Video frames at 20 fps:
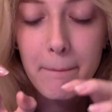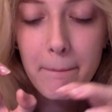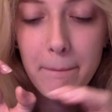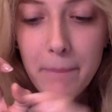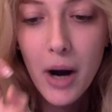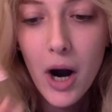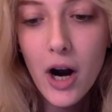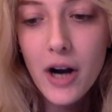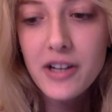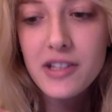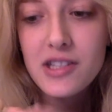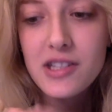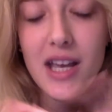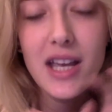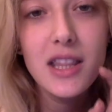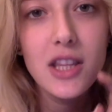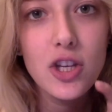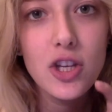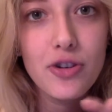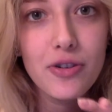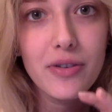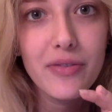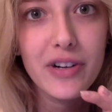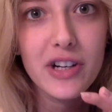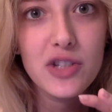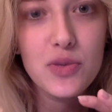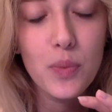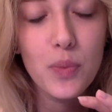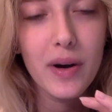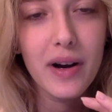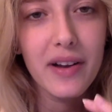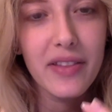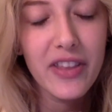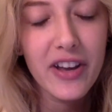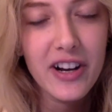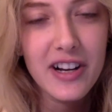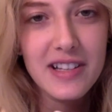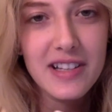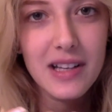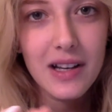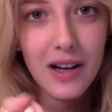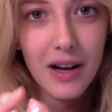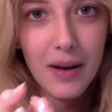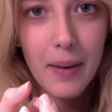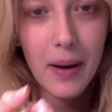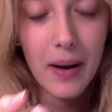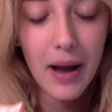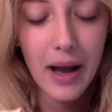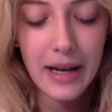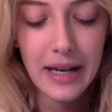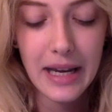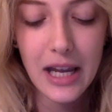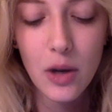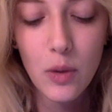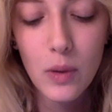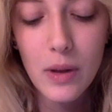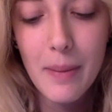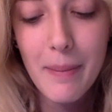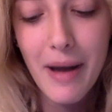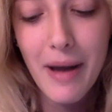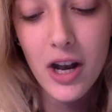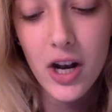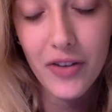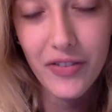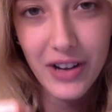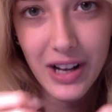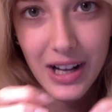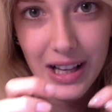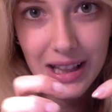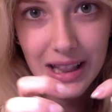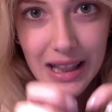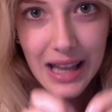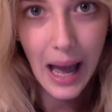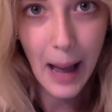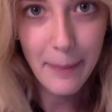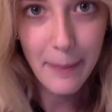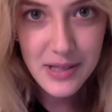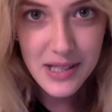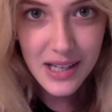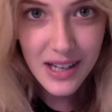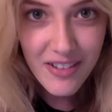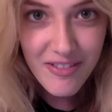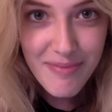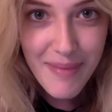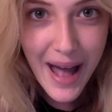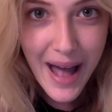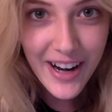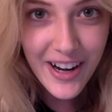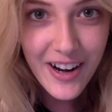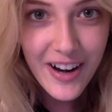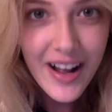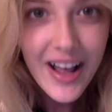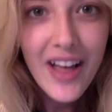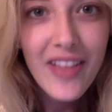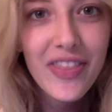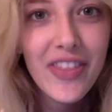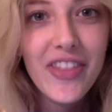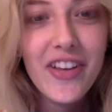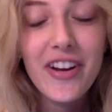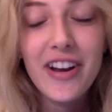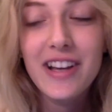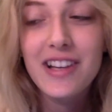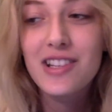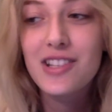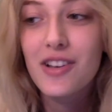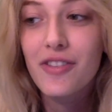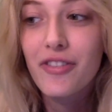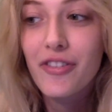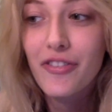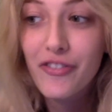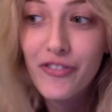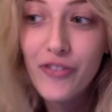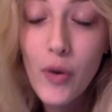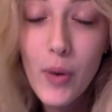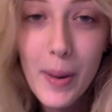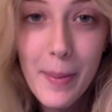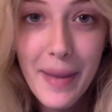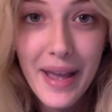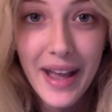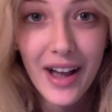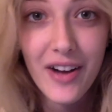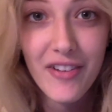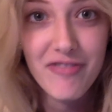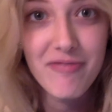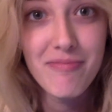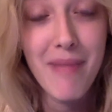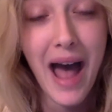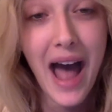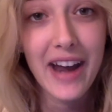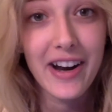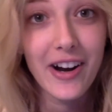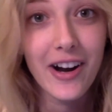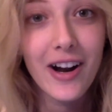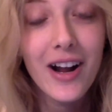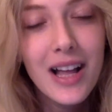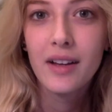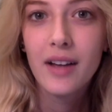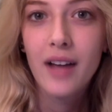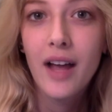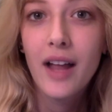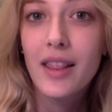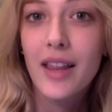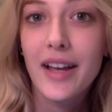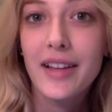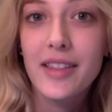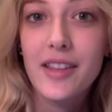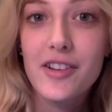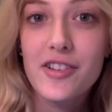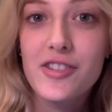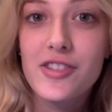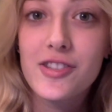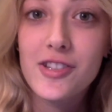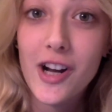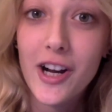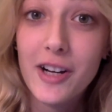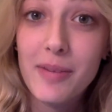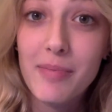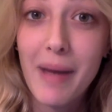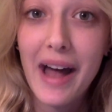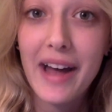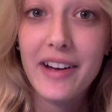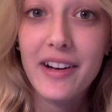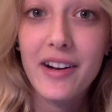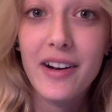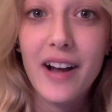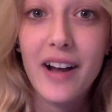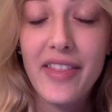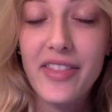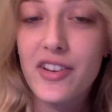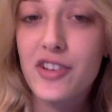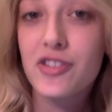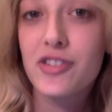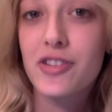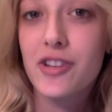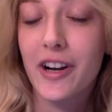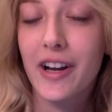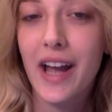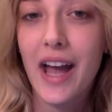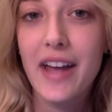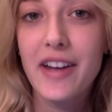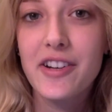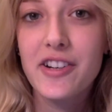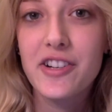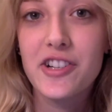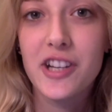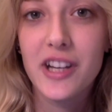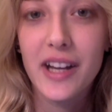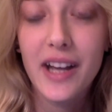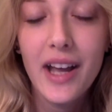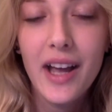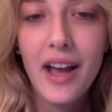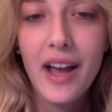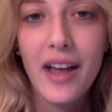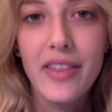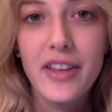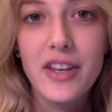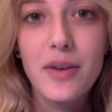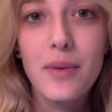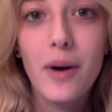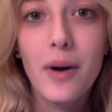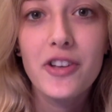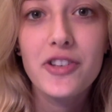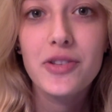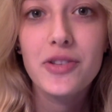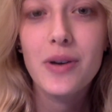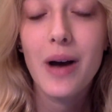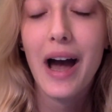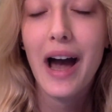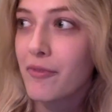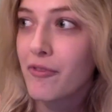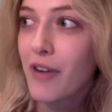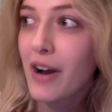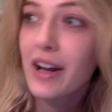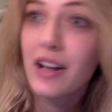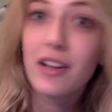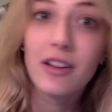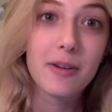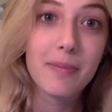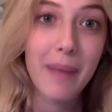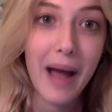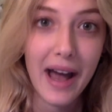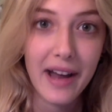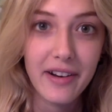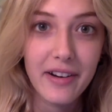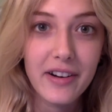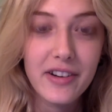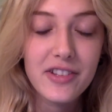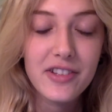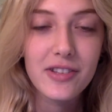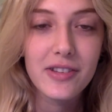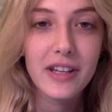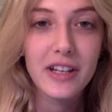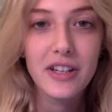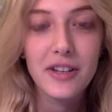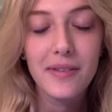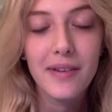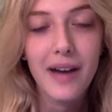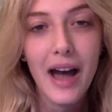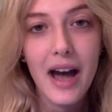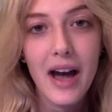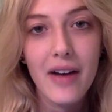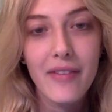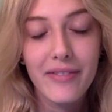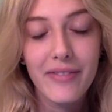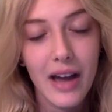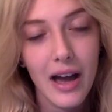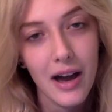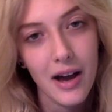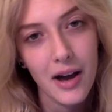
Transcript: parts in the universe where there is an equal amount of collapsing of matter than there is of forming of matter. Like there's dark matter and there's dark energy. And then you also have regular matter. So then you have